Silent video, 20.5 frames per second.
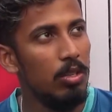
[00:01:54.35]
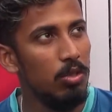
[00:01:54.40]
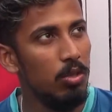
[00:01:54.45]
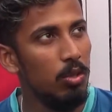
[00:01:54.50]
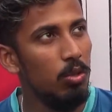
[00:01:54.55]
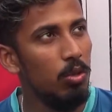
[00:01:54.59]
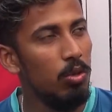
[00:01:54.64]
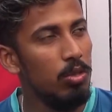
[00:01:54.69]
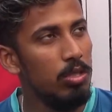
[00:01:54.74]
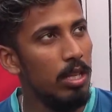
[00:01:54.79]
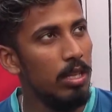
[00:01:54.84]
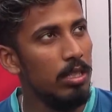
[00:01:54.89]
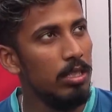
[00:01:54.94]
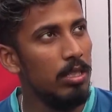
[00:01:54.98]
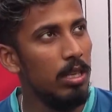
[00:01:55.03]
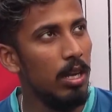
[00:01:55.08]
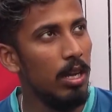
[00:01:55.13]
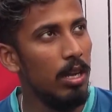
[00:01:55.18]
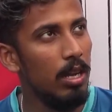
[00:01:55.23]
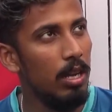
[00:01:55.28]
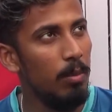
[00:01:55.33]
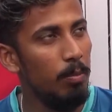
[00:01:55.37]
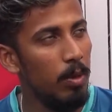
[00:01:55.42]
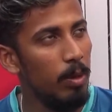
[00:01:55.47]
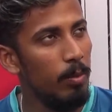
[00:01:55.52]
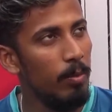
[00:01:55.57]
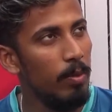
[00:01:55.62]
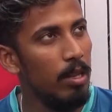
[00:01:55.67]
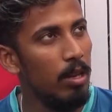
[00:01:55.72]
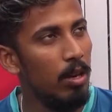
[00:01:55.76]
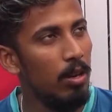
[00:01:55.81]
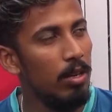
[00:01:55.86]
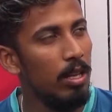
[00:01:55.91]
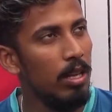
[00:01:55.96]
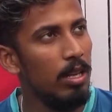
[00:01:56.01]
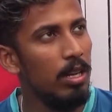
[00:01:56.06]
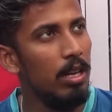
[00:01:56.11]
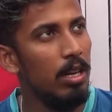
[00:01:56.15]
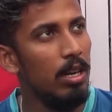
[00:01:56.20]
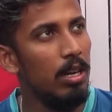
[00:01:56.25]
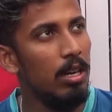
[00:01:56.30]
So those things are helping me a lot,
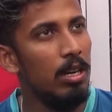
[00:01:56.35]
and